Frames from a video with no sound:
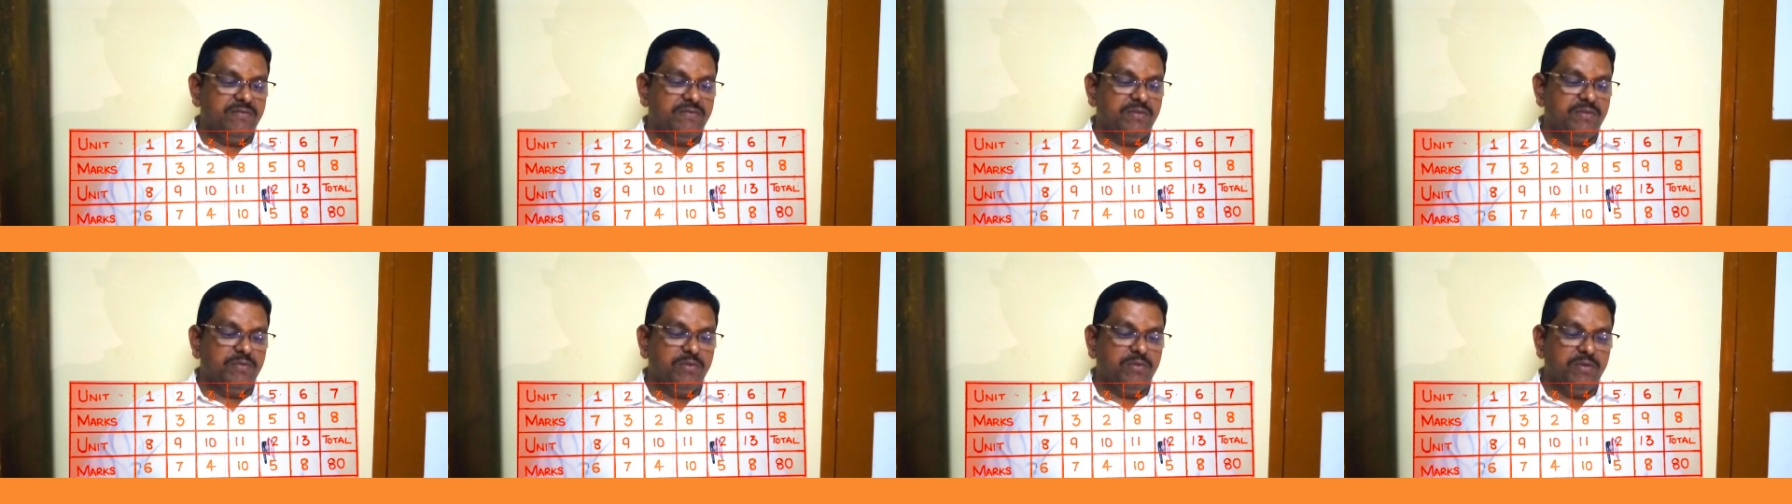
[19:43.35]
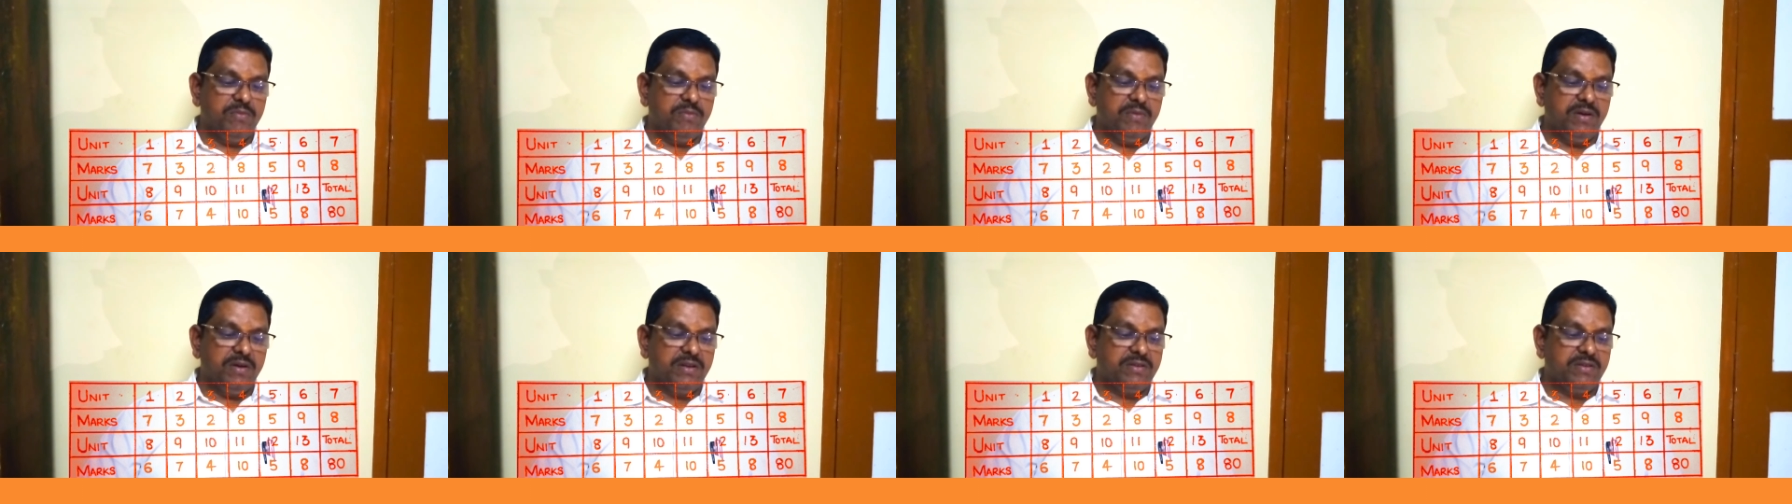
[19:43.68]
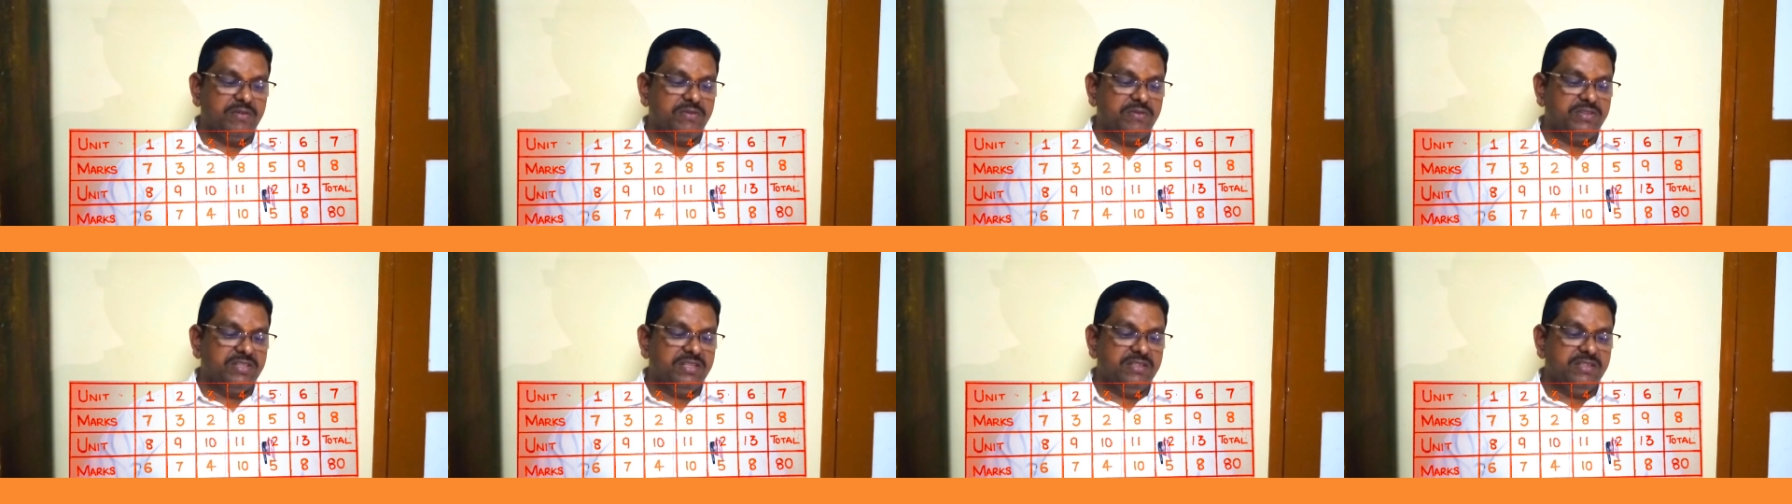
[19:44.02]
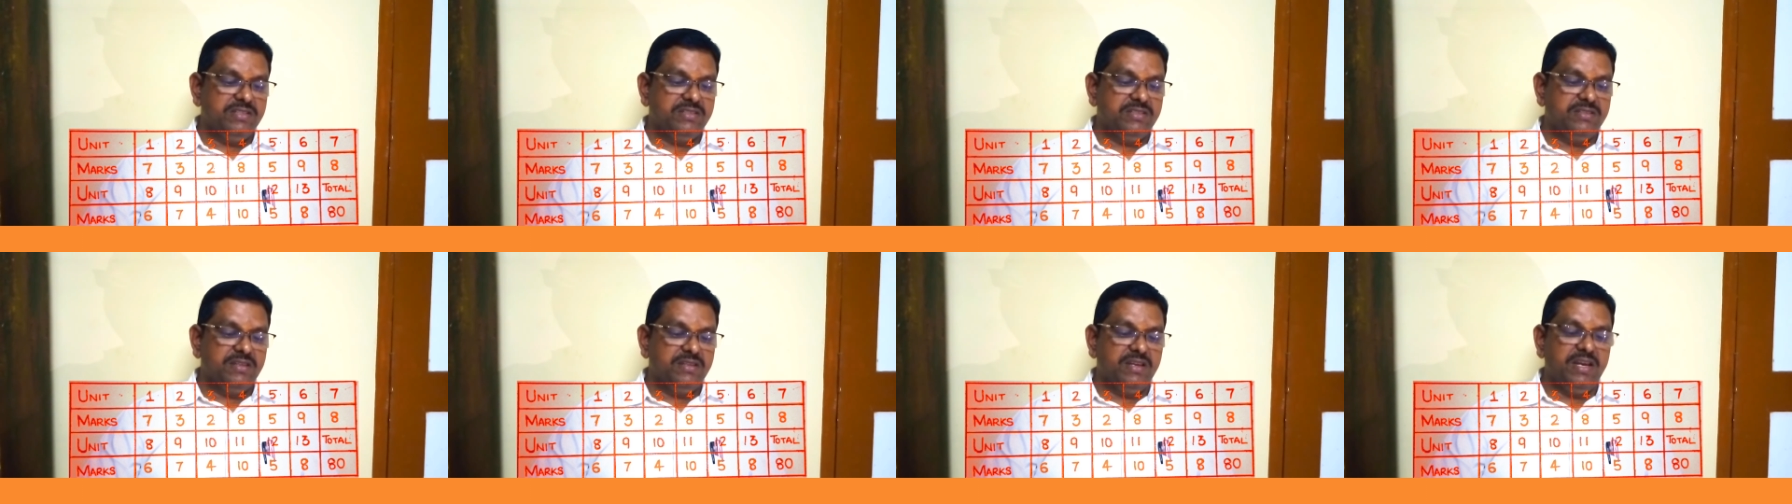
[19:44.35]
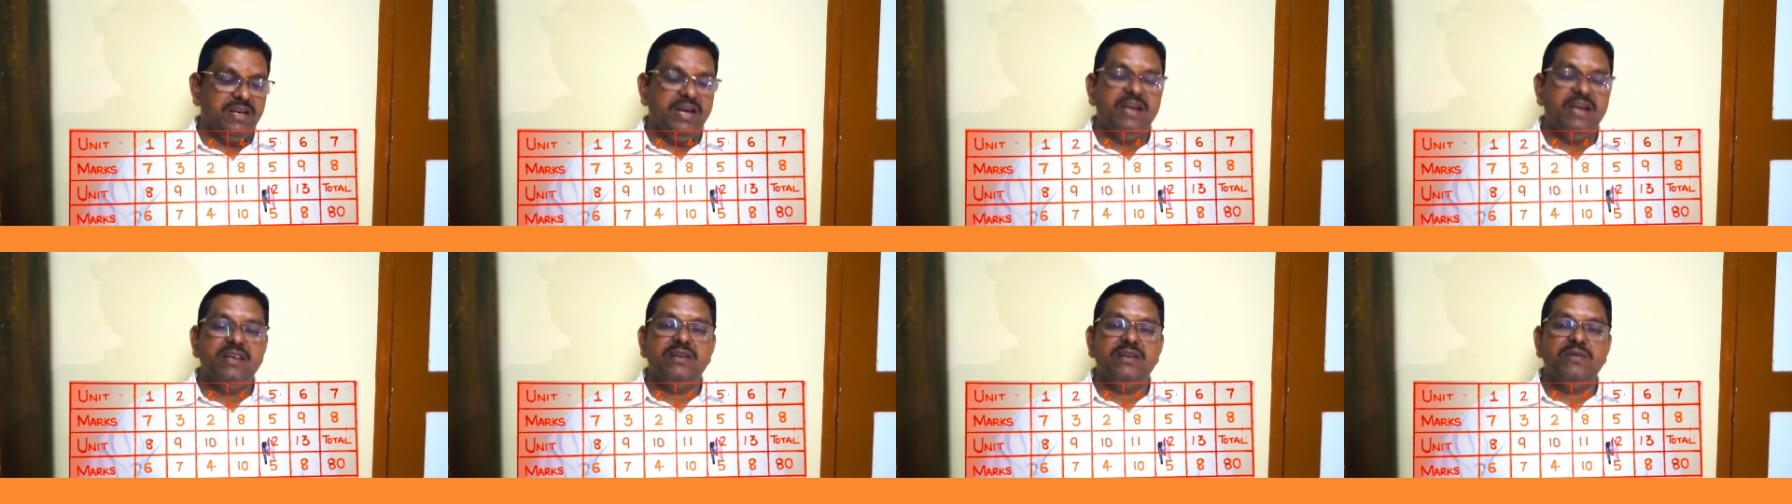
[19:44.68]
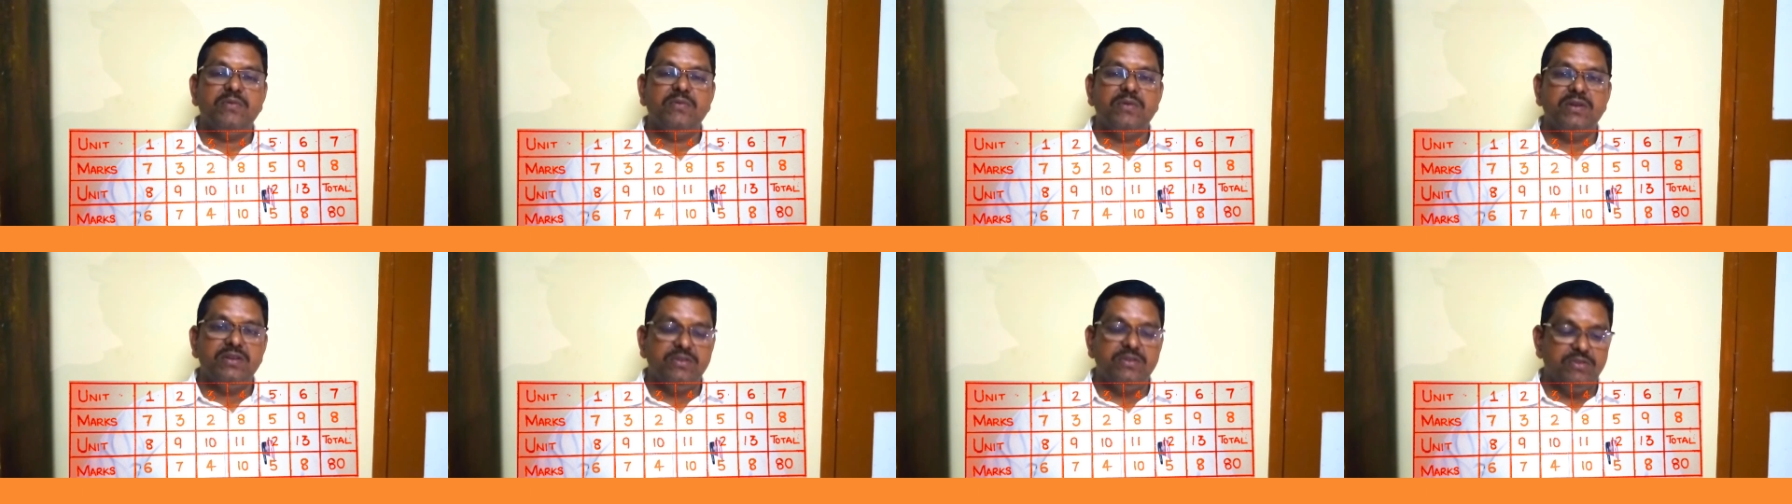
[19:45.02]
from 1 mark questions
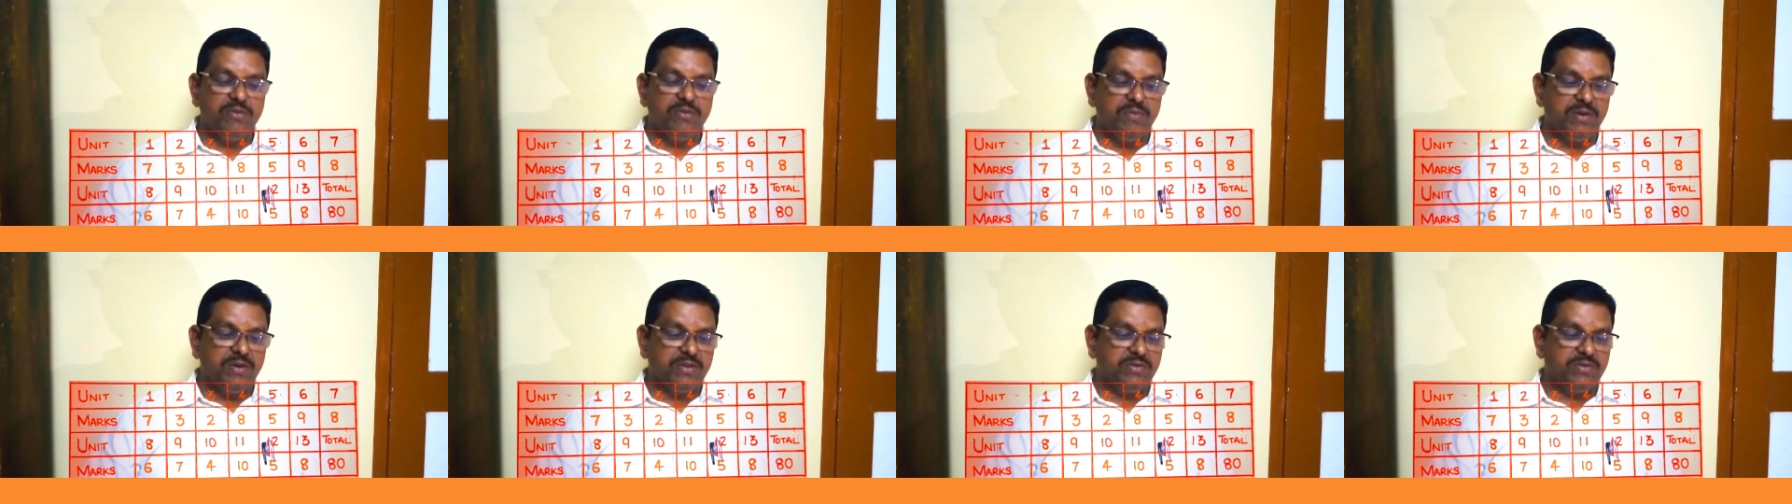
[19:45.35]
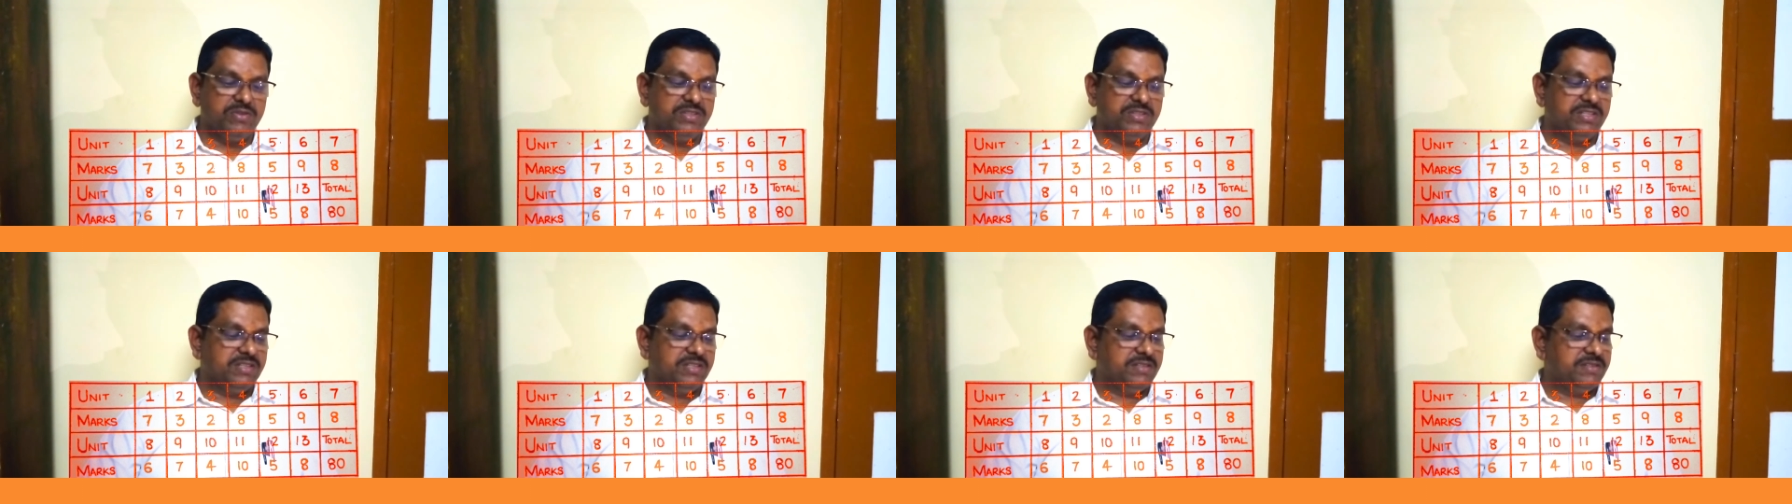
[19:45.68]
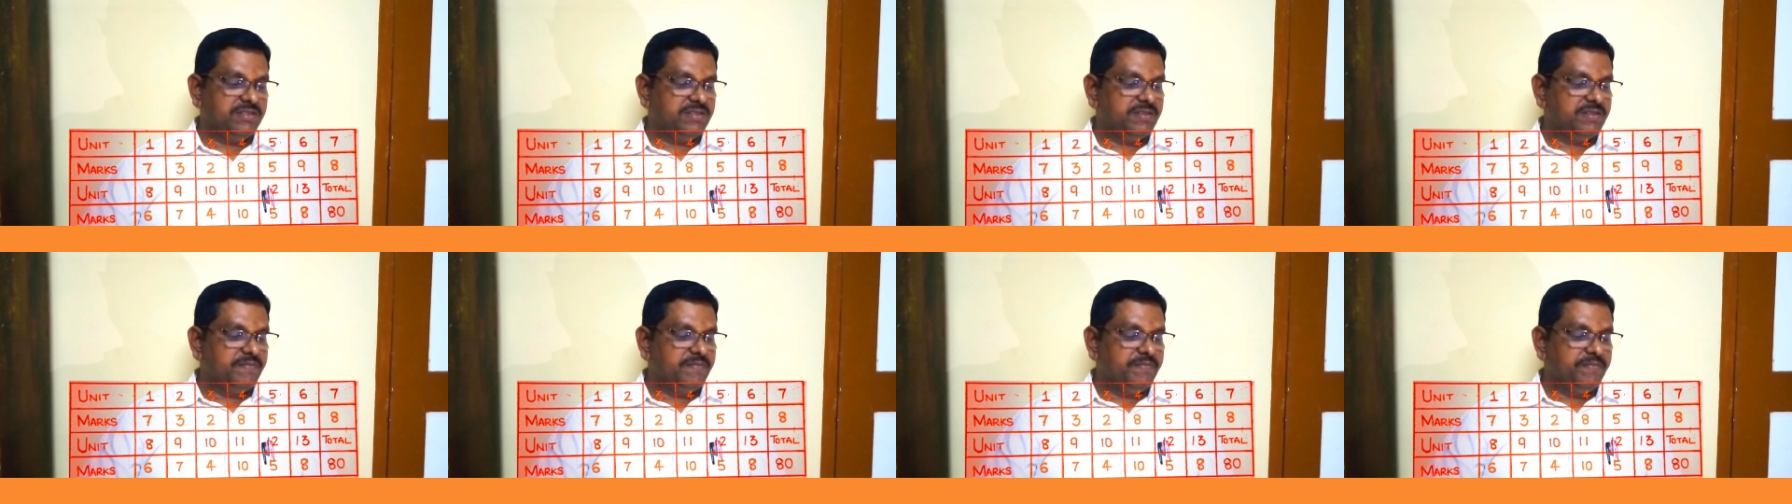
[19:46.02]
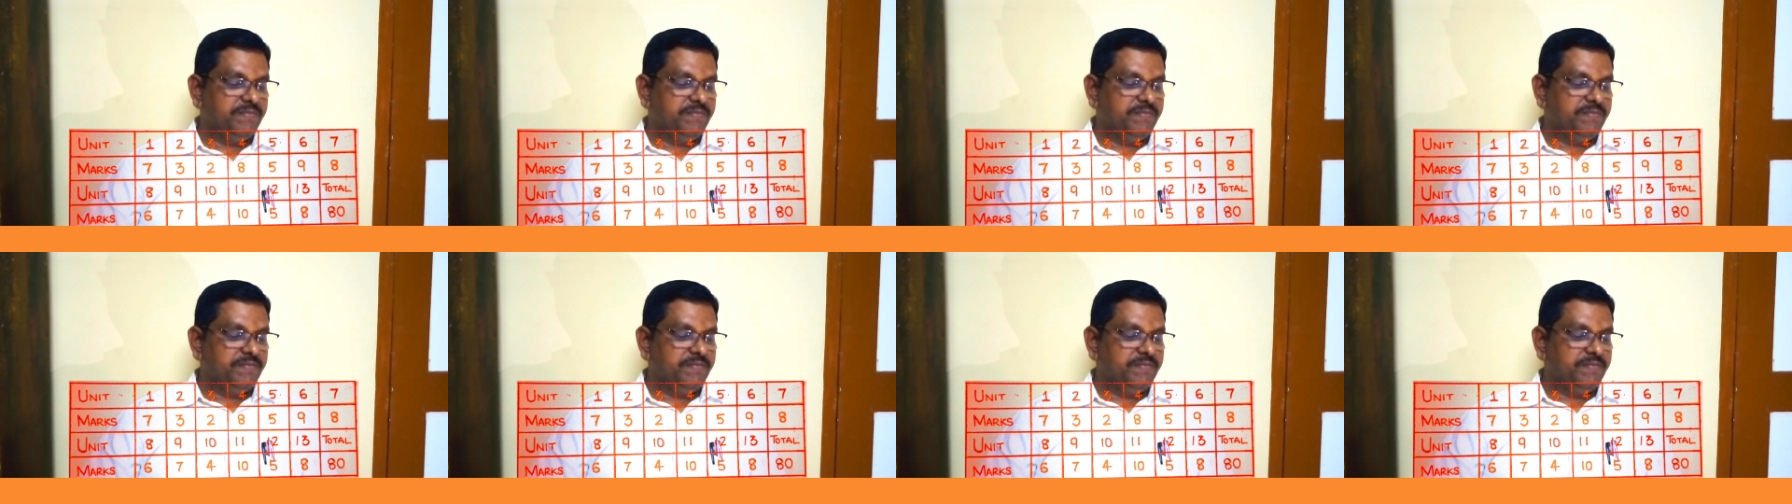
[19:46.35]
and one 2 mark questions.